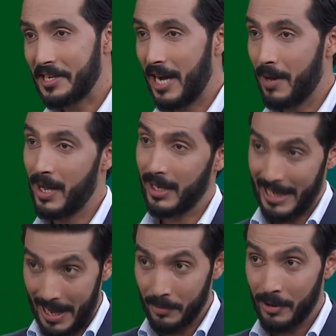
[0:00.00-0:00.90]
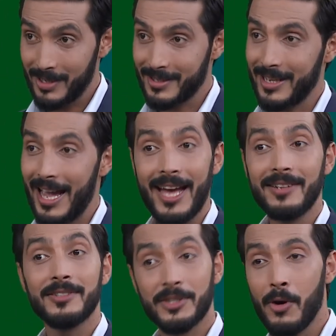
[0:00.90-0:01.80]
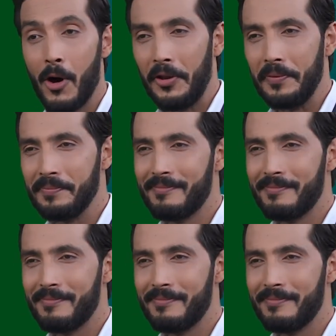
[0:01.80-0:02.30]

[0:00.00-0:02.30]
gamma cameras, and so on.